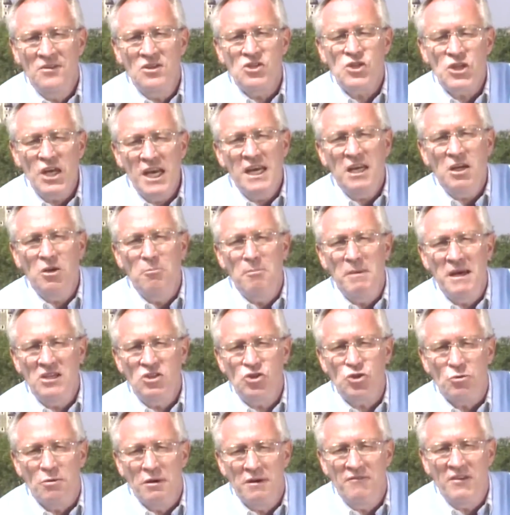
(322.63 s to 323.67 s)
The second
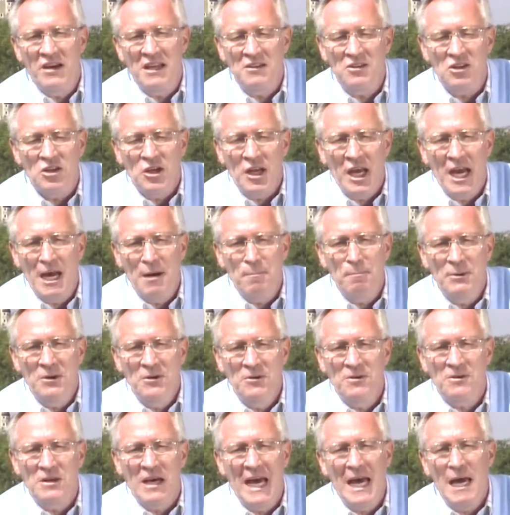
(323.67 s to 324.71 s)
major event that
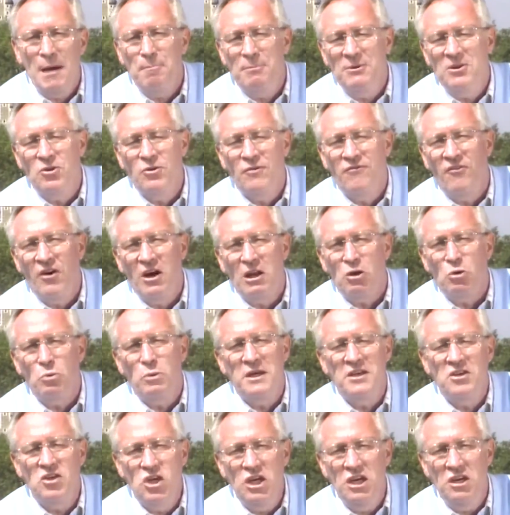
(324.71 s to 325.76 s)
happened the
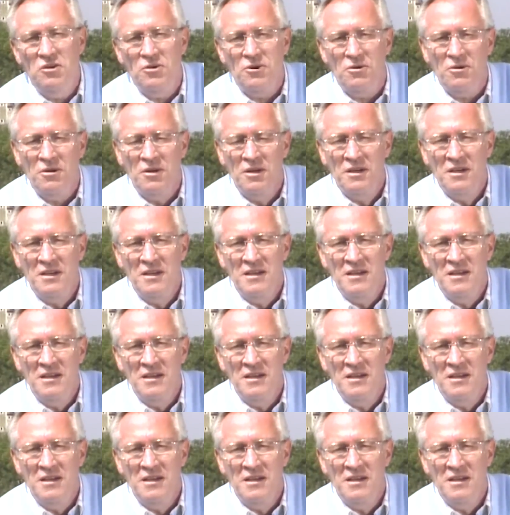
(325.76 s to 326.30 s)
following year.